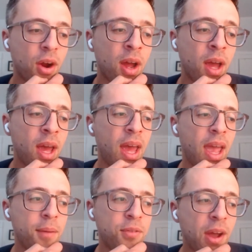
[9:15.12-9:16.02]
If
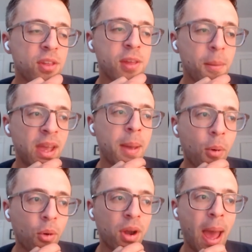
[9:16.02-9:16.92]
there is something
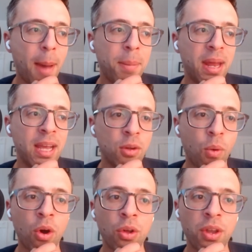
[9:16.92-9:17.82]
important happening in the
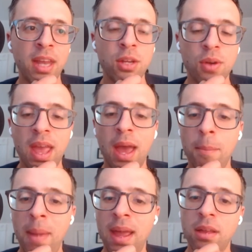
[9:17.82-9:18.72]
world and you can't
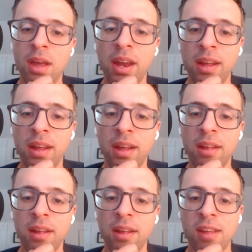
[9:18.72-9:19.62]
make the audience
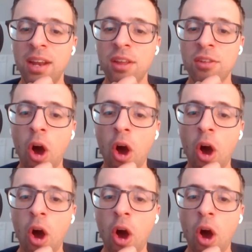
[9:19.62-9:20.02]
interested in it,